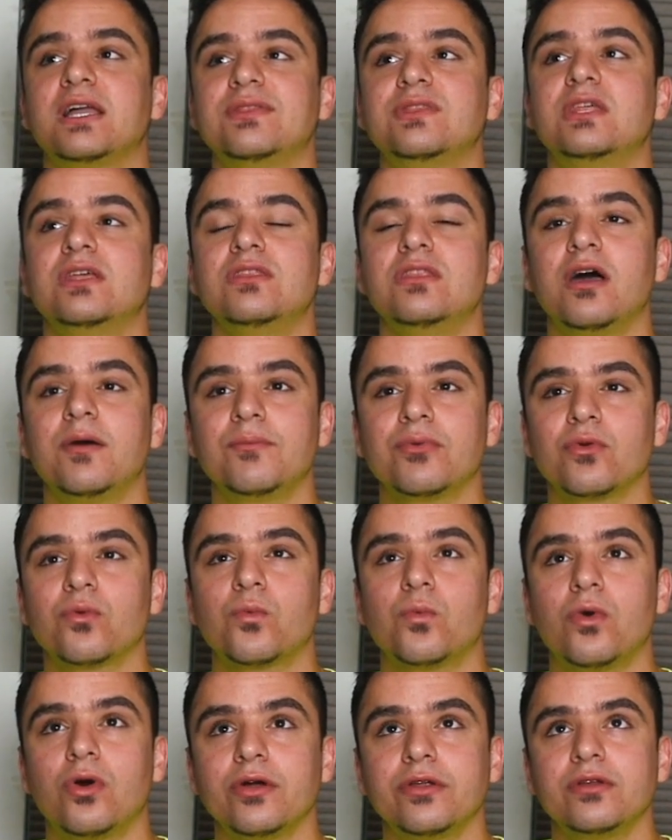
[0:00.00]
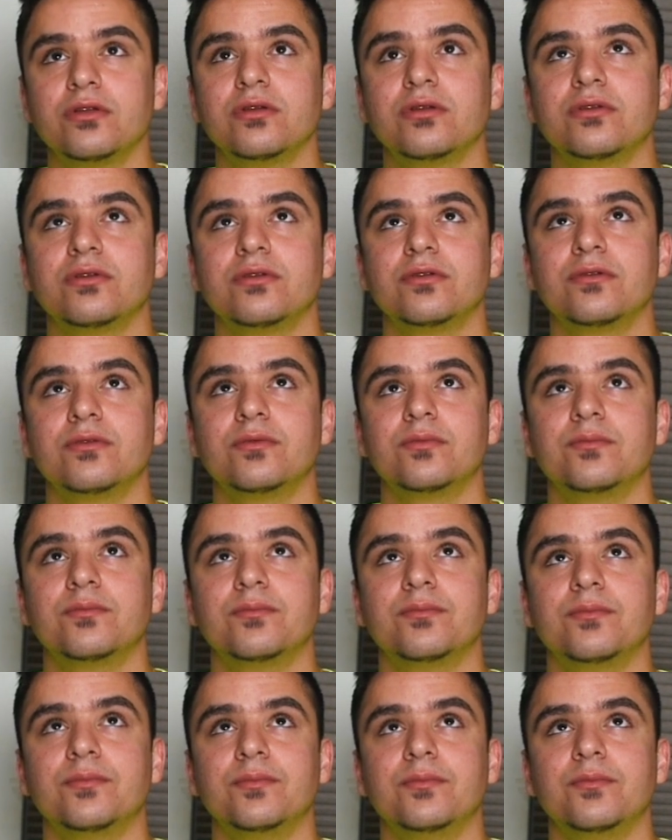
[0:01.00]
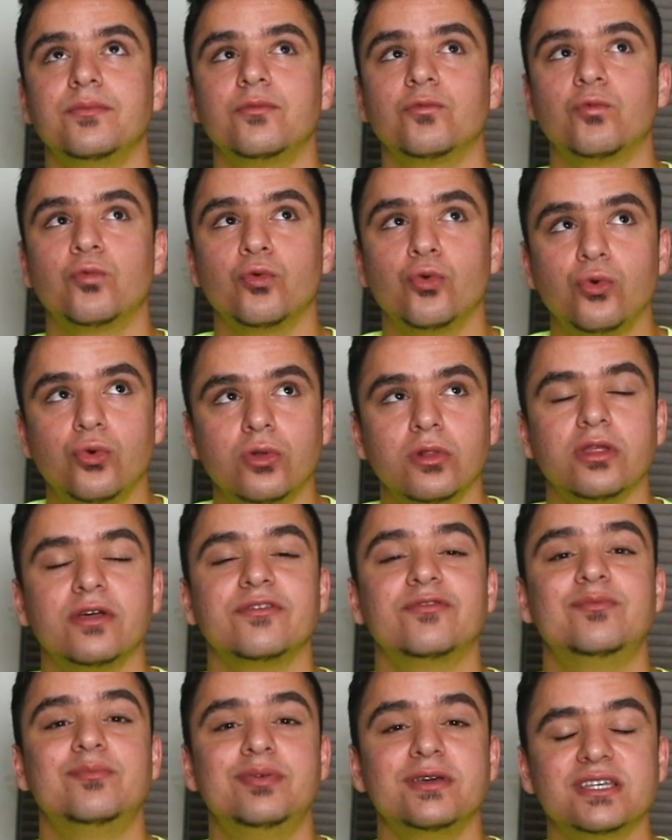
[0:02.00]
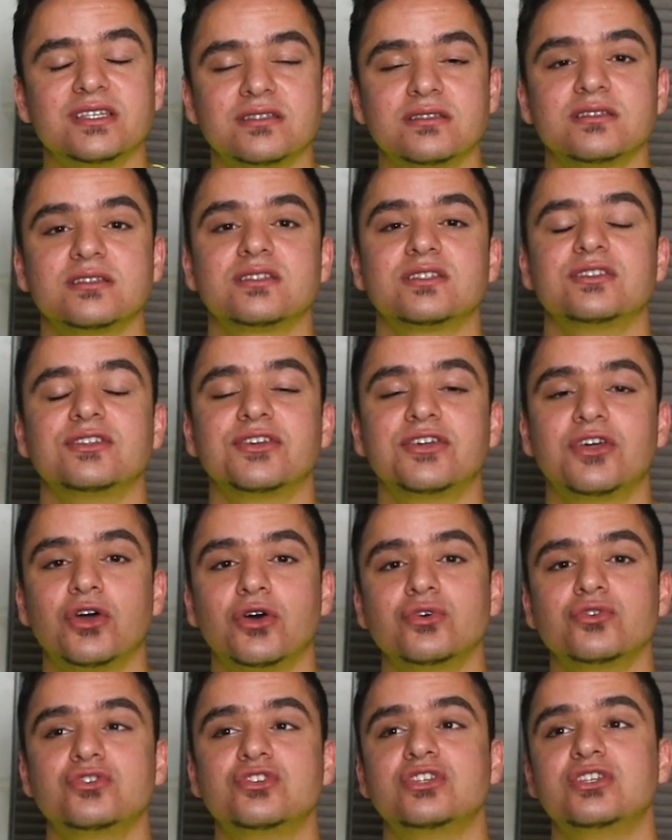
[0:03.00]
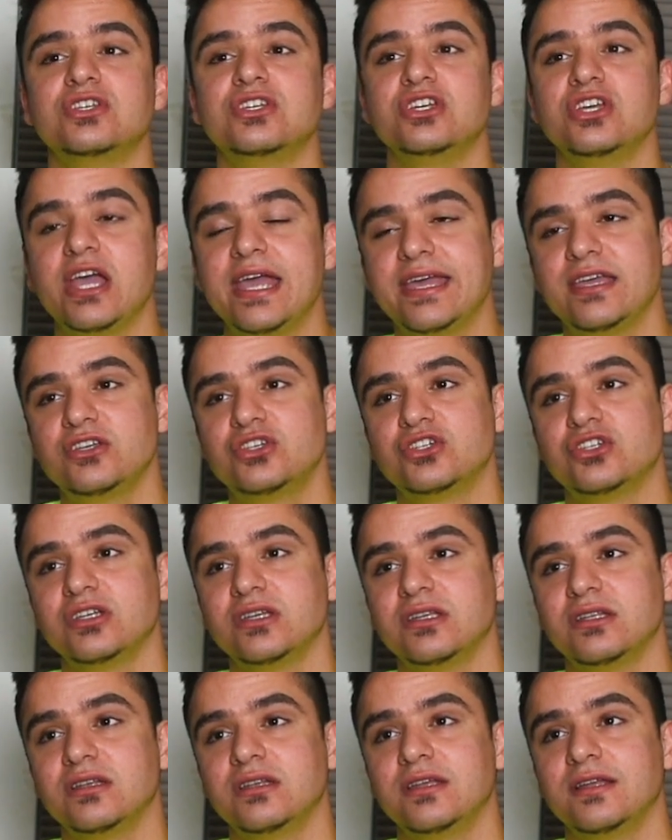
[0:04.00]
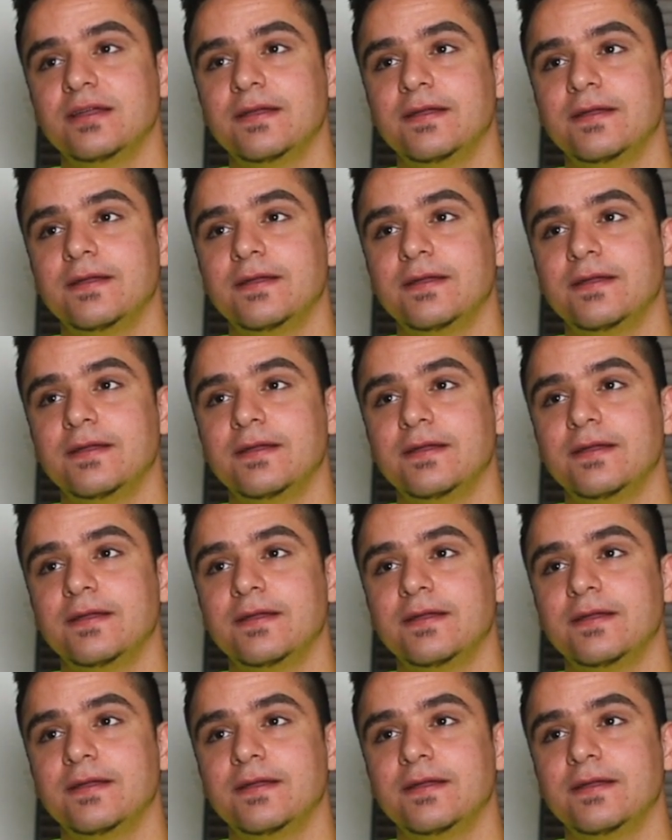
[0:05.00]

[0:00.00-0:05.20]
The number one rule of business negotiation,